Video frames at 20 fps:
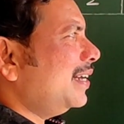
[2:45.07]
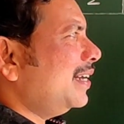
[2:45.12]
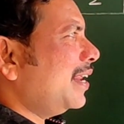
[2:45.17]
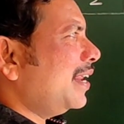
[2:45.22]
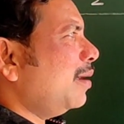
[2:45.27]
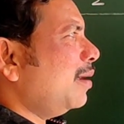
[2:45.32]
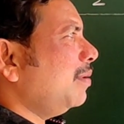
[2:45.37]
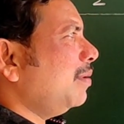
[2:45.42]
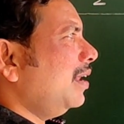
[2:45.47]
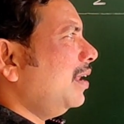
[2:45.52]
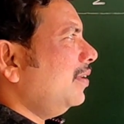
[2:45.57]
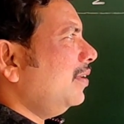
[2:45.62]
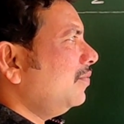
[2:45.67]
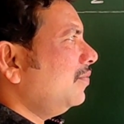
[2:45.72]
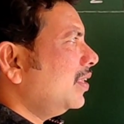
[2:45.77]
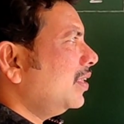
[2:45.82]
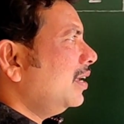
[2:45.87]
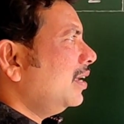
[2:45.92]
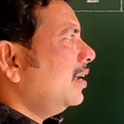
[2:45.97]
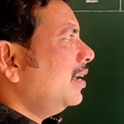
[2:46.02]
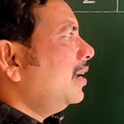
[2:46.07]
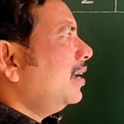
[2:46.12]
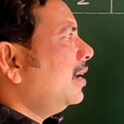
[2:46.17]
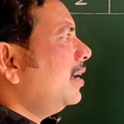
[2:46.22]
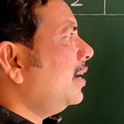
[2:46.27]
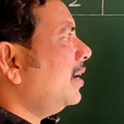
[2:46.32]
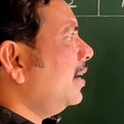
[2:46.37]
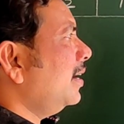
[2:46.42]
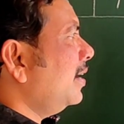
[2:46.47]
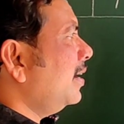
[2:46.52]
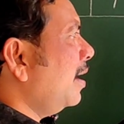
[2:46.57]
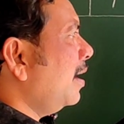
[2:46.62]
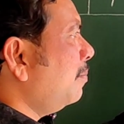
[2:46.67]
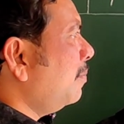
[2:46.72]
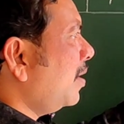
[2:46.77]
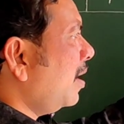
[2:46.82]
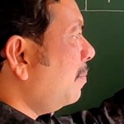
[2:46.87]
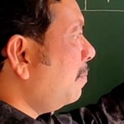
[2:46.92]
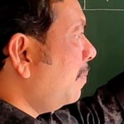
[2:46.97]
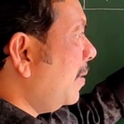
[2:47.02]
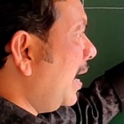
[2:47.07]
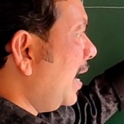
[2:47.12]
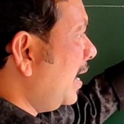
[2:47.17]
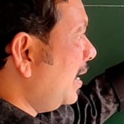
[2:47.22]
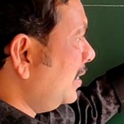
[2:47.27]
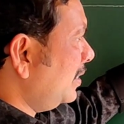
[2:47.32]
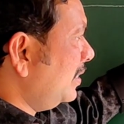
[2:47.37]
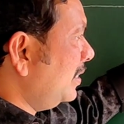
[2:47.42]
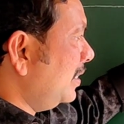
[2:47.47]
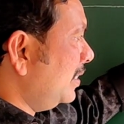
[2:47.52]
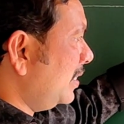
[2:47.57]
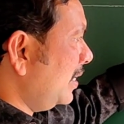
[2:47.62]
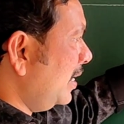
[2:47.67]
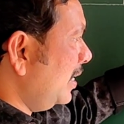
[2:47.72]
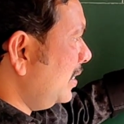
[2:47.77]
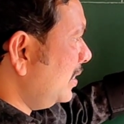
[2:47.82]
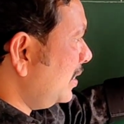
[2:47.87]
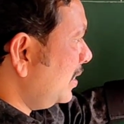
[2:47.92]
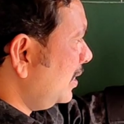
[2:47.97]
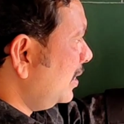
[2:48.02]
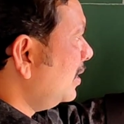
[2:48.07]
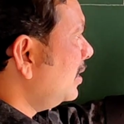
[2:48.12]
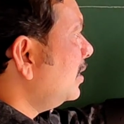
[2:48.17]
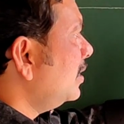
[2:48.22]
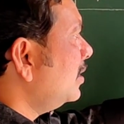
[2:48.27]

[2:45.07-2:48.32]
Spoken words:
the table. Here, number of plants, this is.